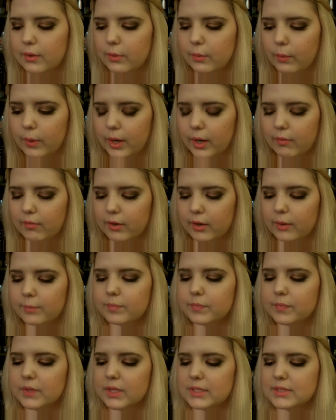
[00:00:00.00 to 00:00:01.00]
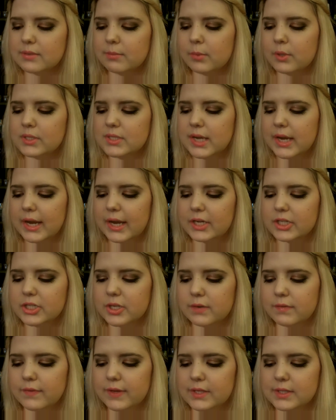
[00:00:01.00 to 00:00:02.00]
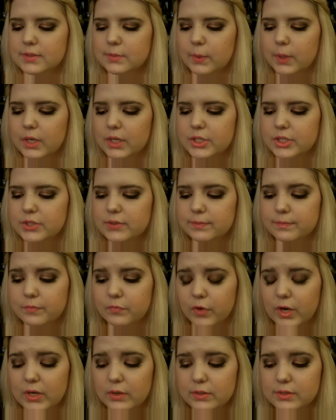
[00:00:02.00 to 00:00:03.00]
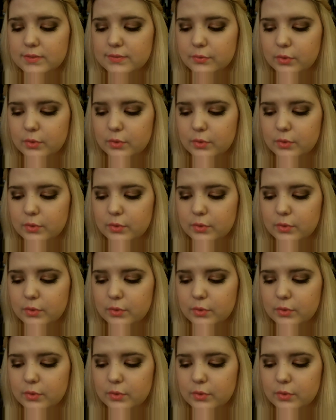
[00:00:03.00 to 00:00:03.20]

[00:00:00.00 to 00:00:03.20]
whatever it's a multi-action face wash fragrance